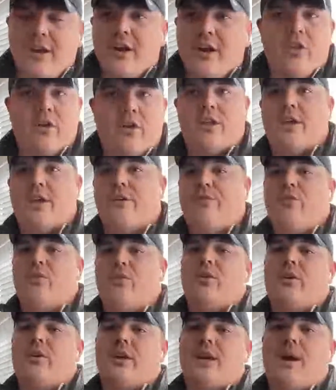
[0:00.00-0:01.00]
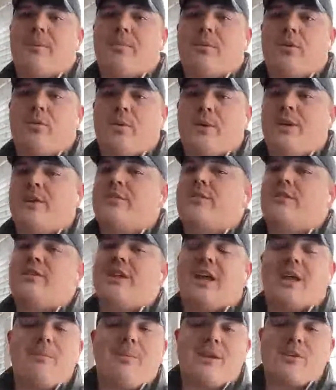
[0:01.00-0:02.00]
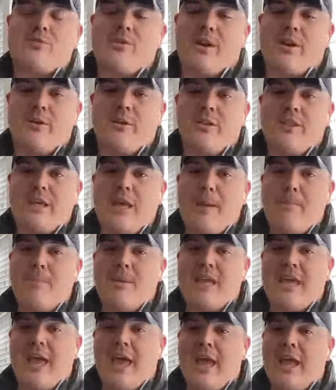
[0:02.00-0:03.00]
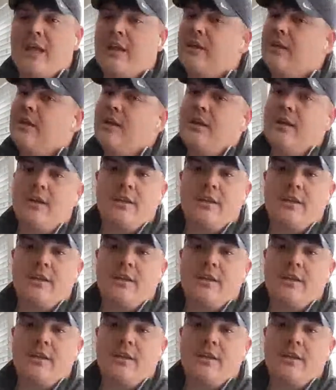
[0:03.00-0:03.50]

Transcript: you're going to look like a fool in a couple of weeks. Second best record in the N B A.